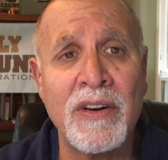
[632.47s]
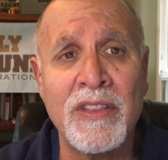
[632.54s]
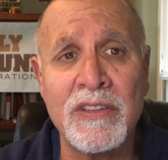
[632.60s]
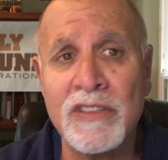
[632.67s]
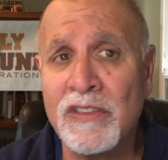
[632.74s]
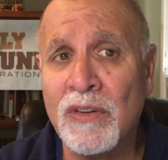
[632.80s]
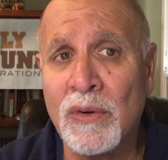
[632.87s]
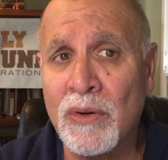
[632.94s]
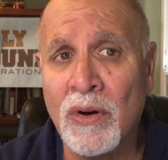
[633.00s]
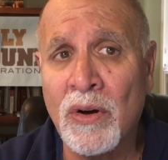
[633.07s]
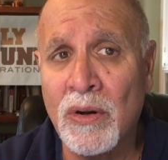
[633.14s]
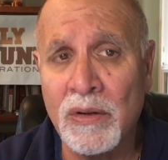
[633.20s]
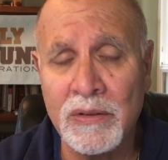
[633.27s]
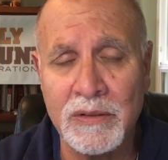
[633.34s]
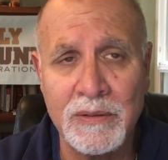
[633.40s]
are the
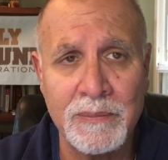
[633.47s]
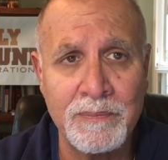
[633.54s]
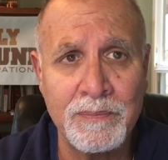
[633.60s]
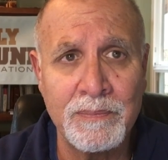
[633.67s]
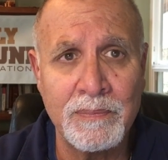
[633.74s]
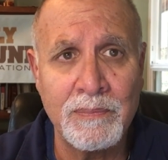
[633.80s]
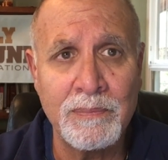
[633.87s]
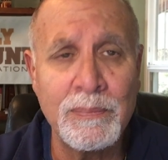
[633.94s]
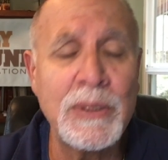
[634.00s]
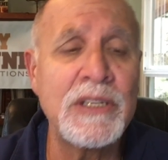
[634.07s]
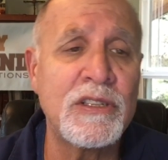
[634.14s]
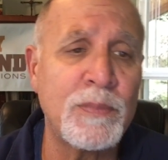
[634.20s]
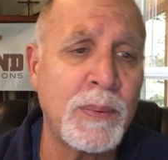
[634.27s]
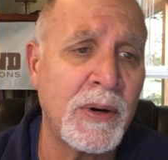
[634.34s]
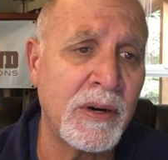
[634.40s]
so-called
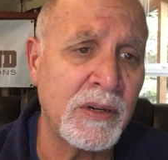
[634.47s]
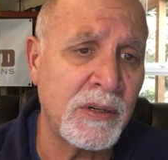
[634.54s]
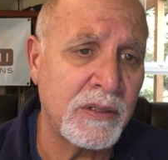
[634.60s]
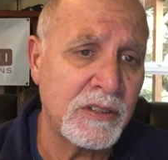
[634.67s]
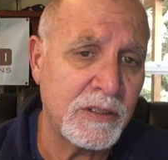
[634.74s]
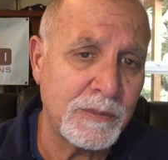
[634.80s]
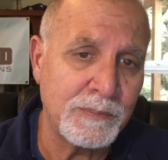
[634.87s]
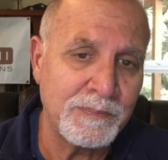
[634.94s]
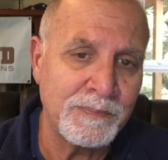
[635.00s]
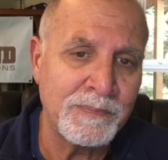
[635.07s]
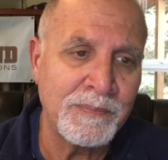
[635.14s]
peace partners.